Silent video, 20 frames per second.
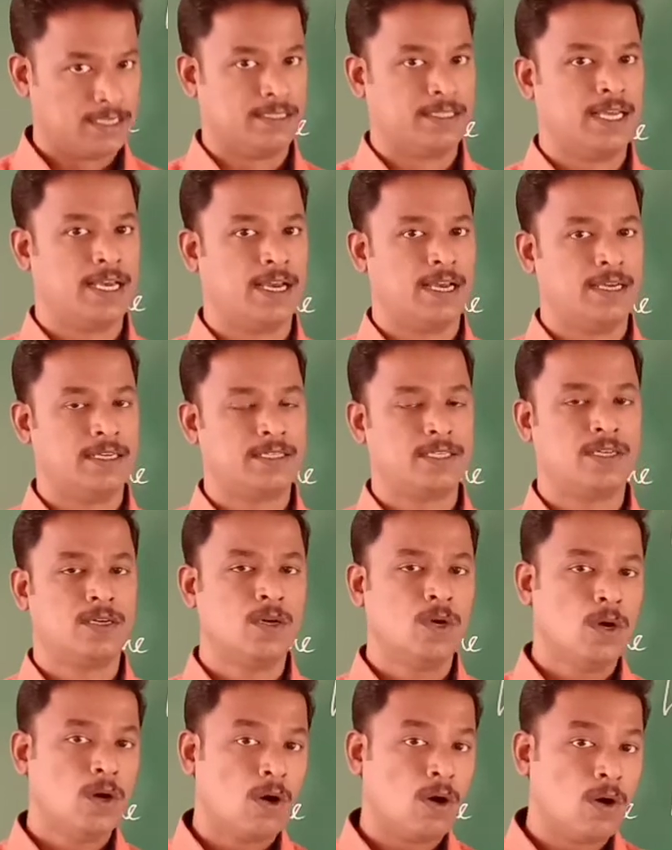and
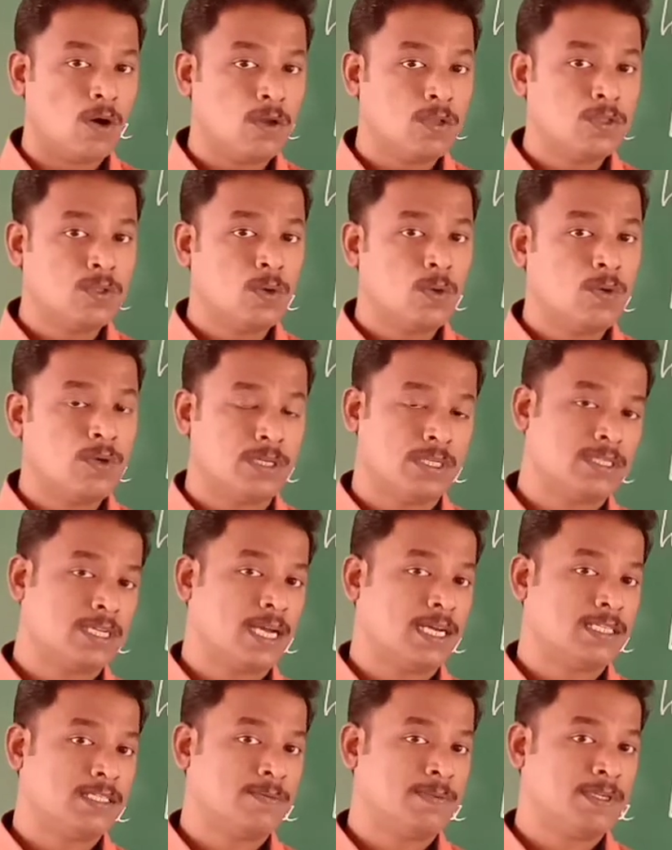that although it
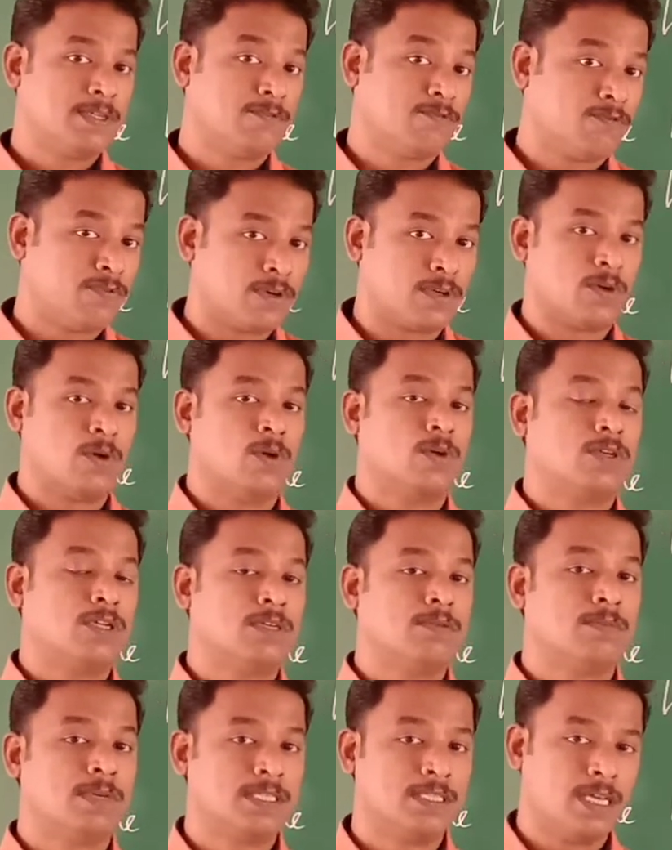has been
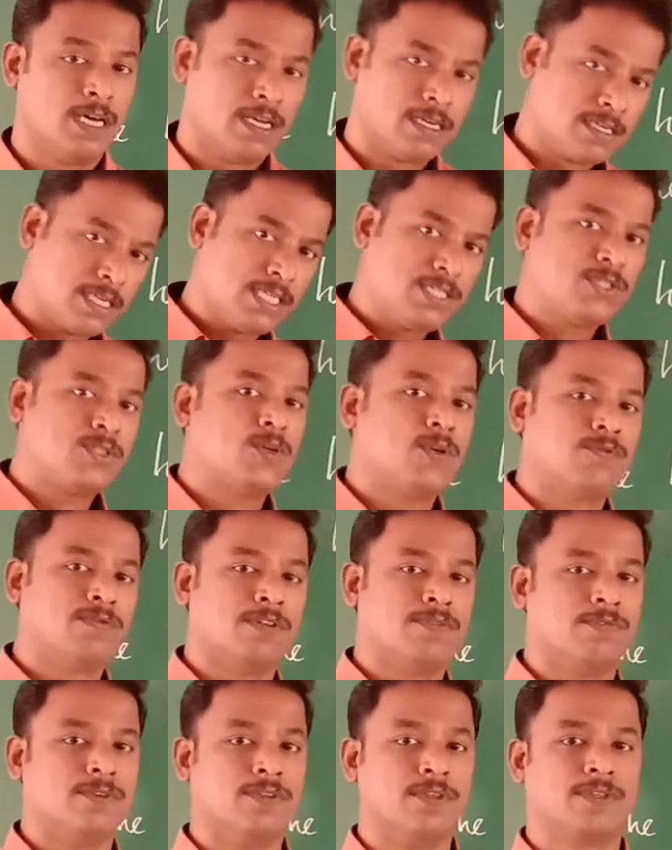forgotten by the rest of
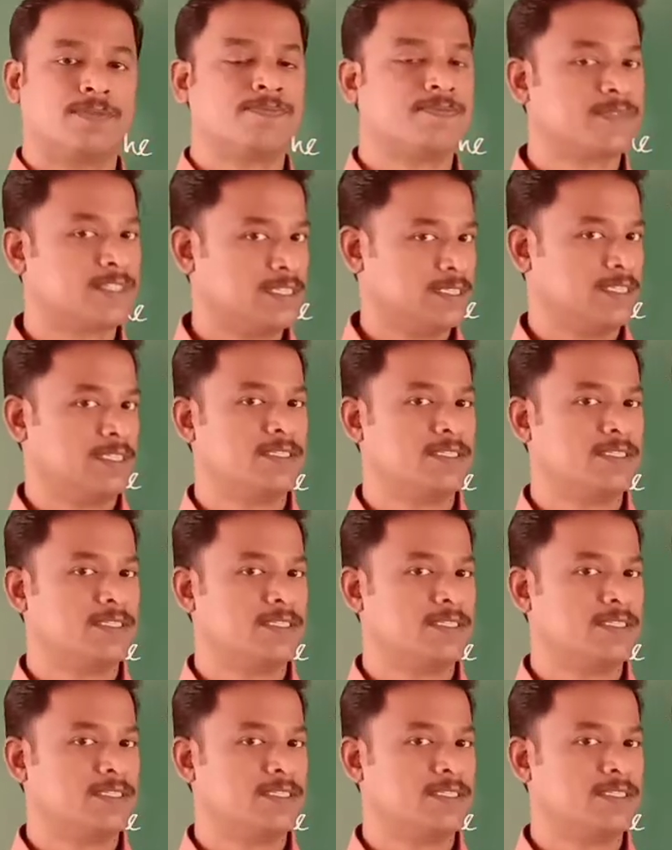the world,